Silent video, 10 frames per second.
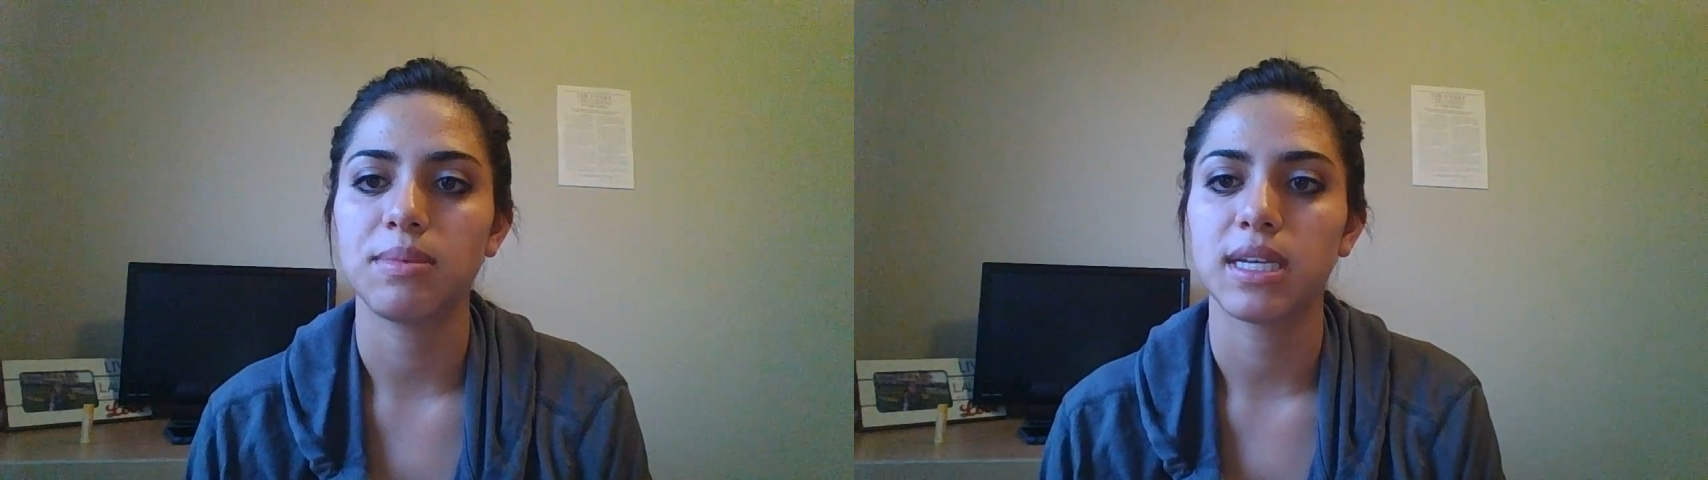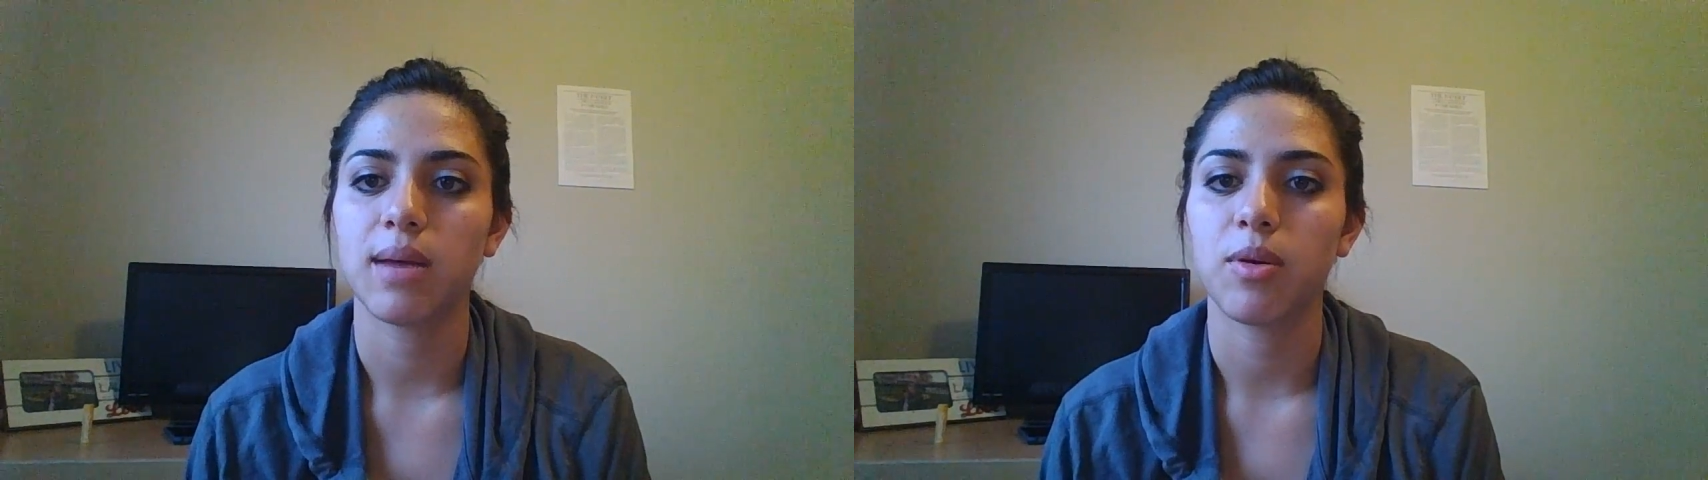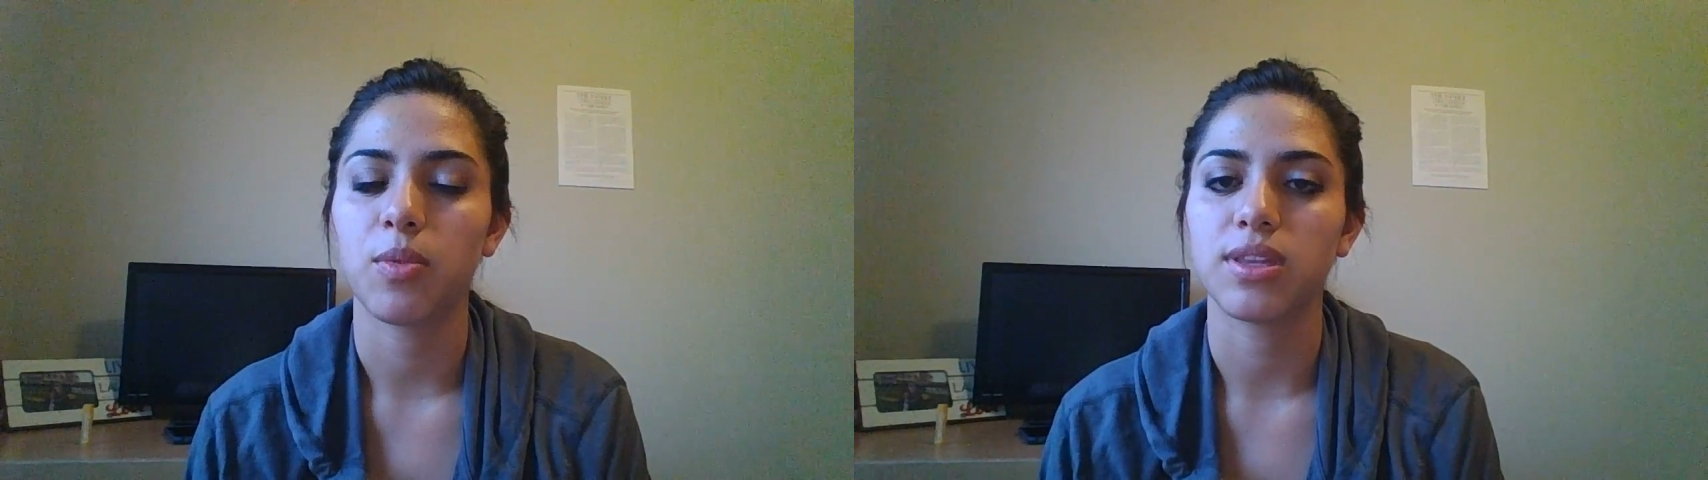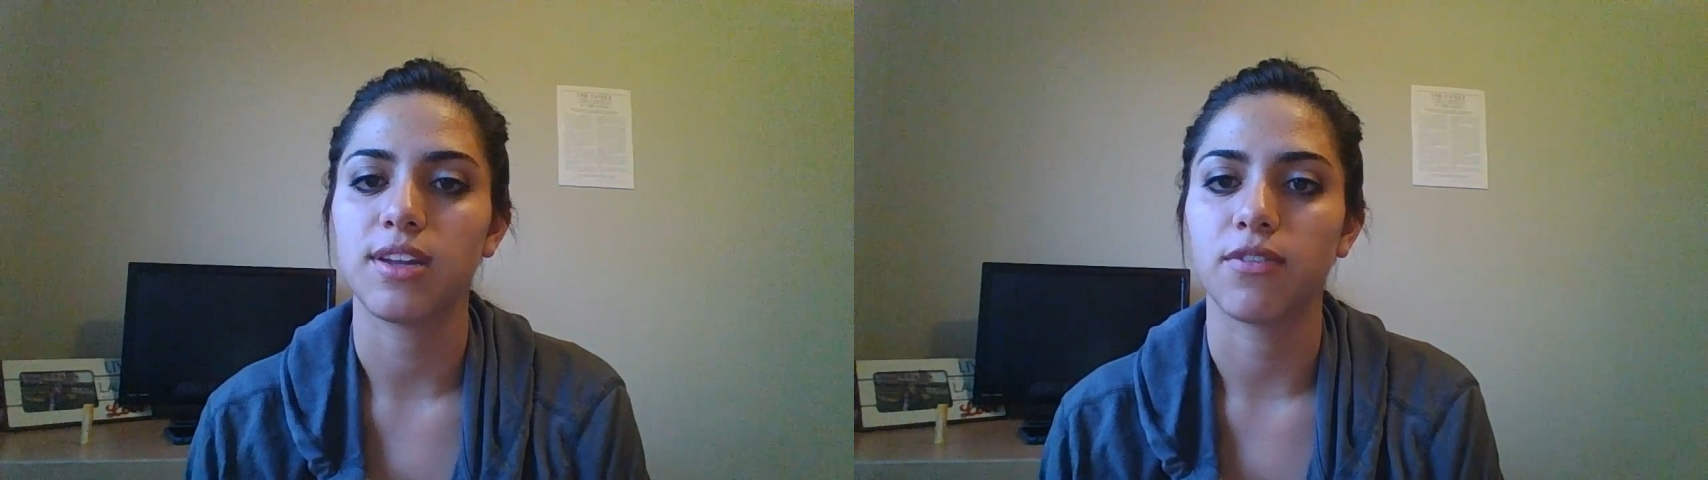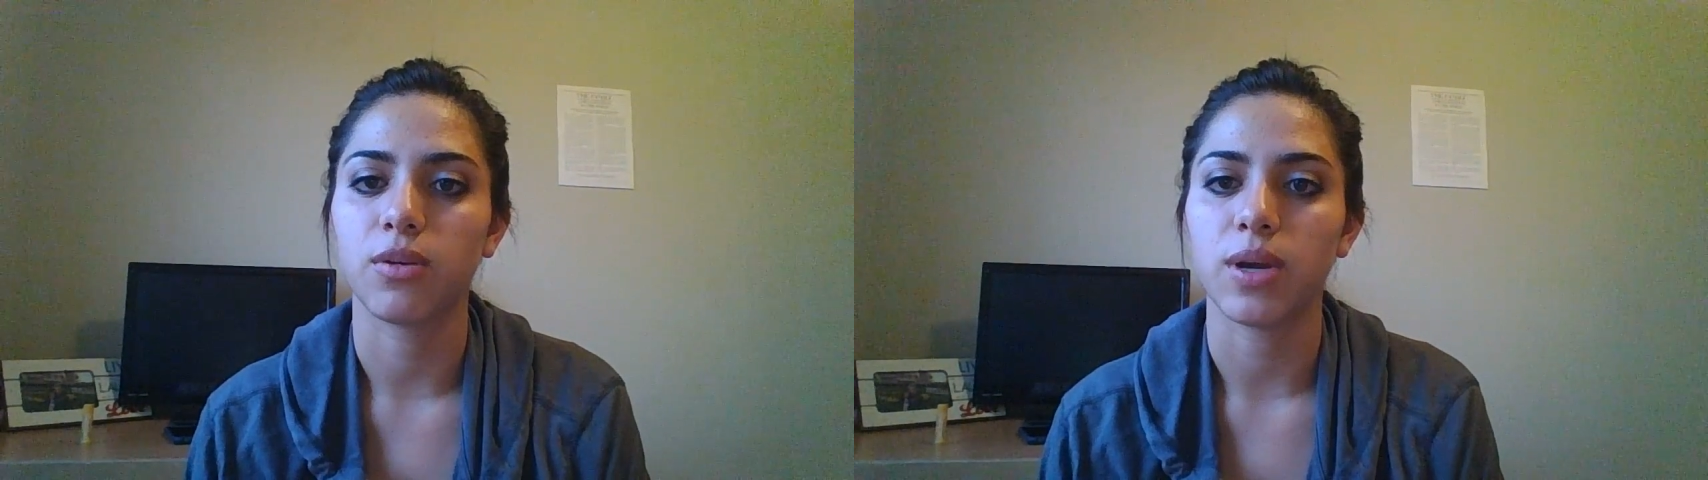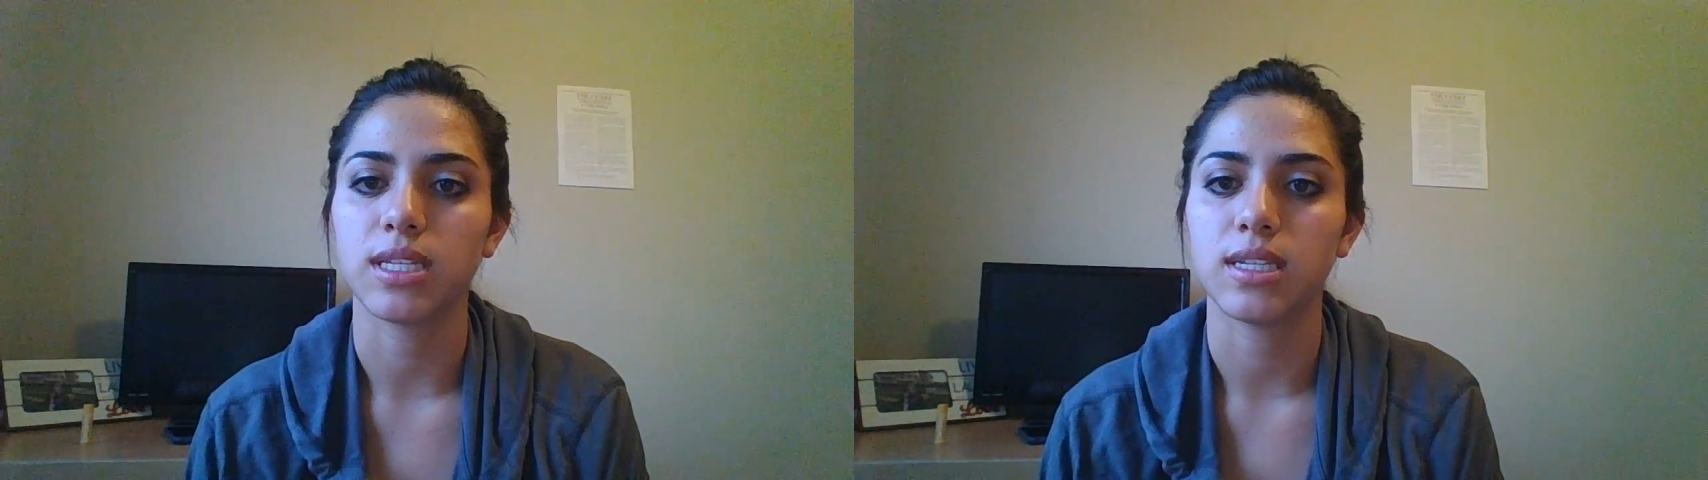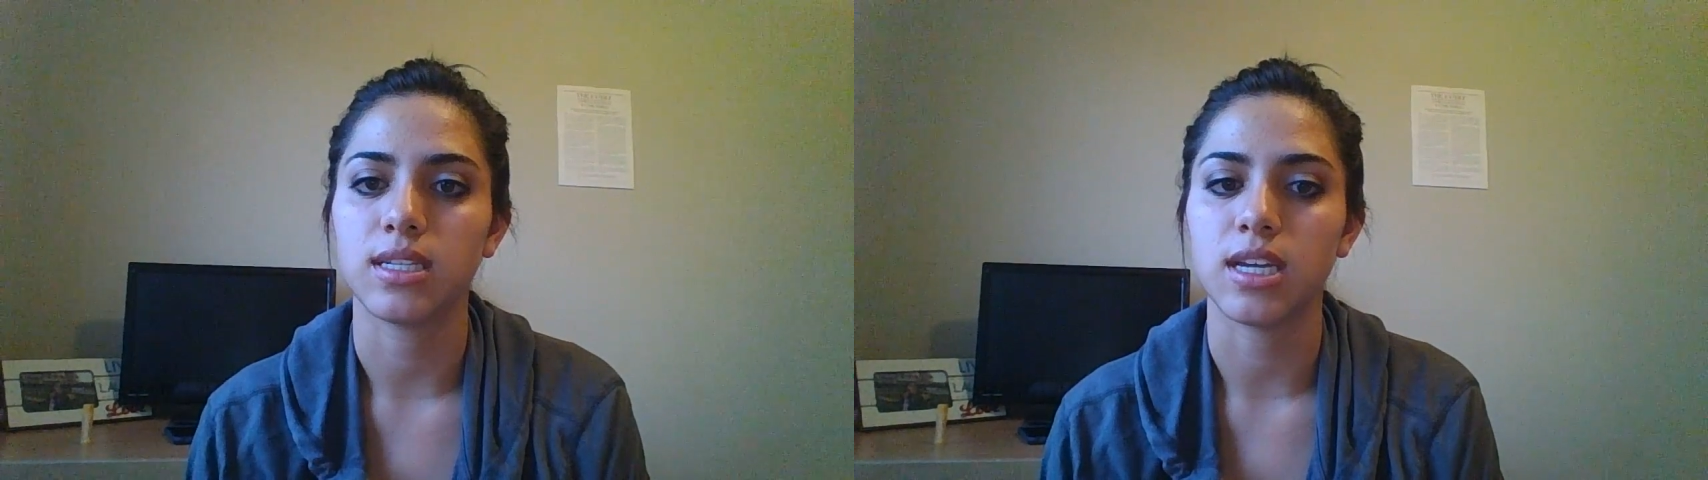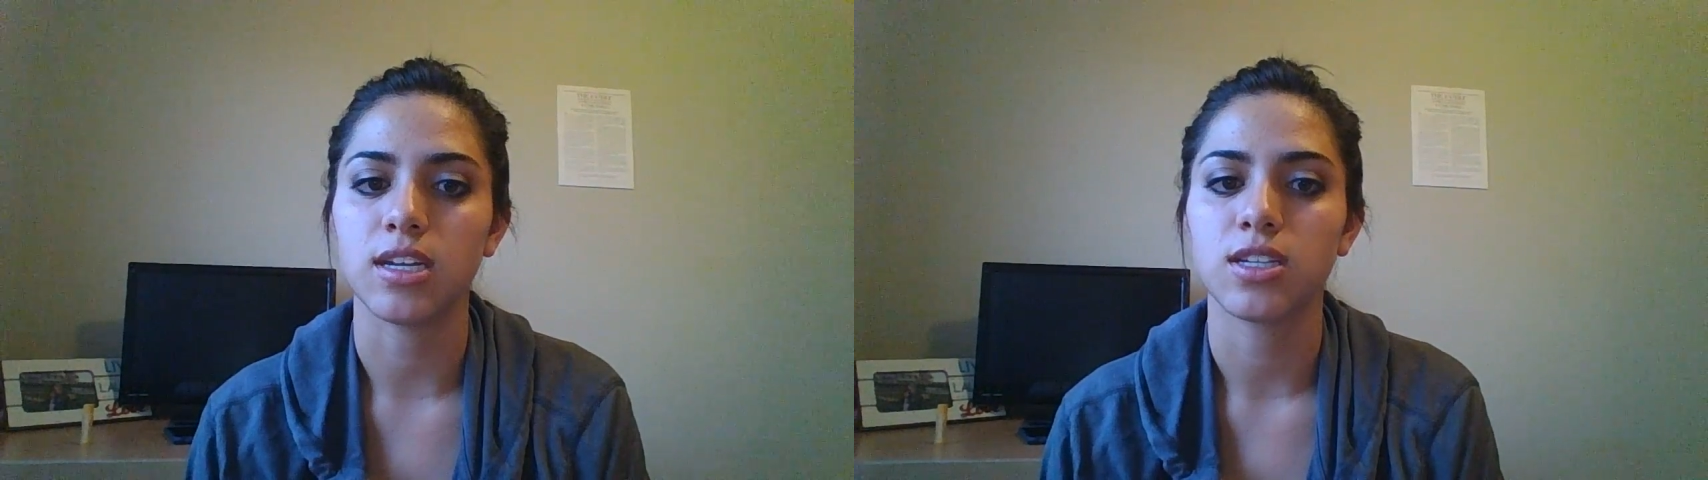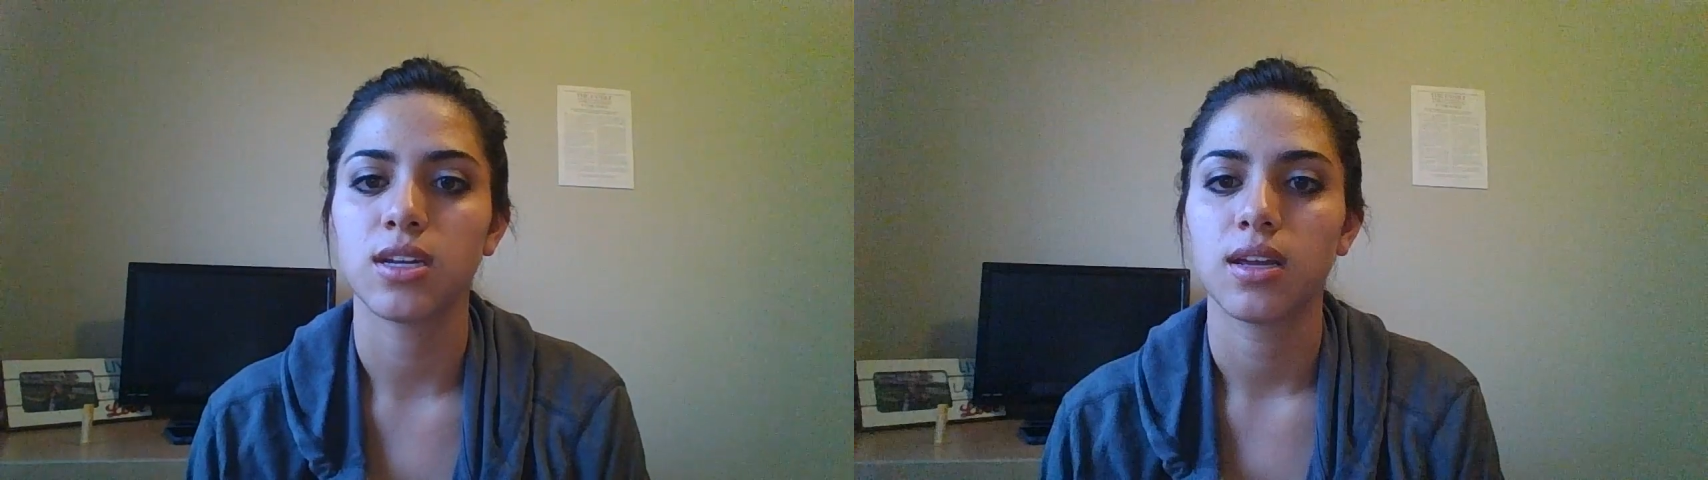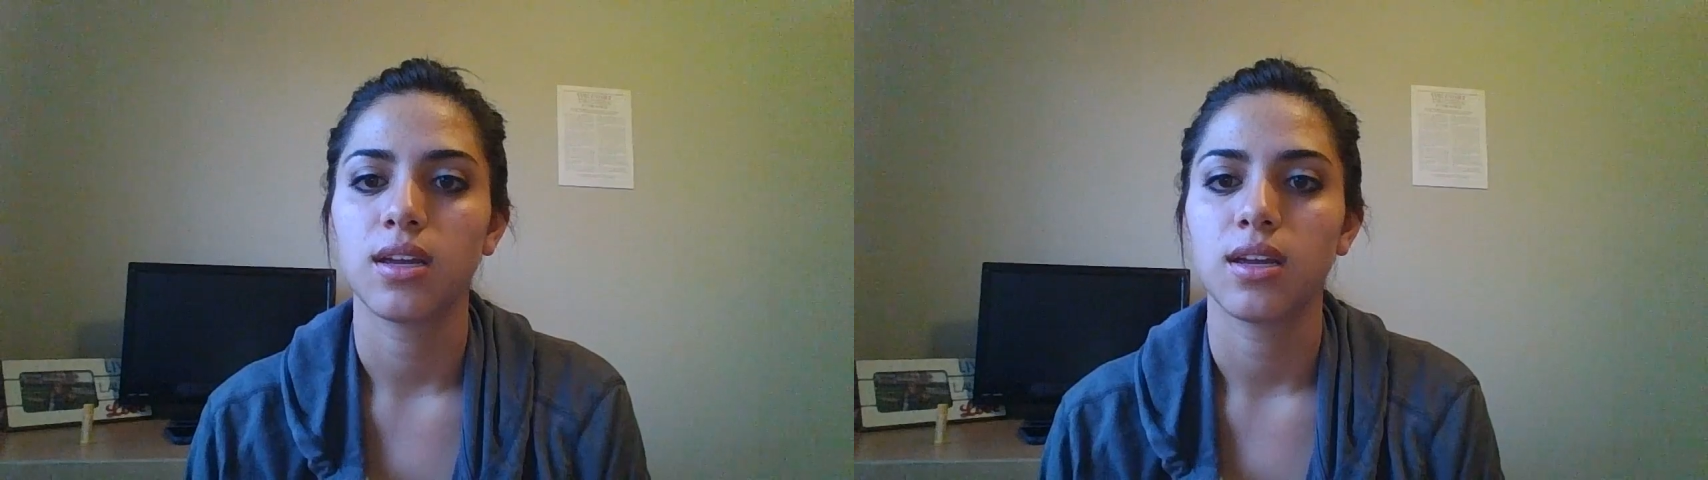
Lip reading: to come up with different ways to teach.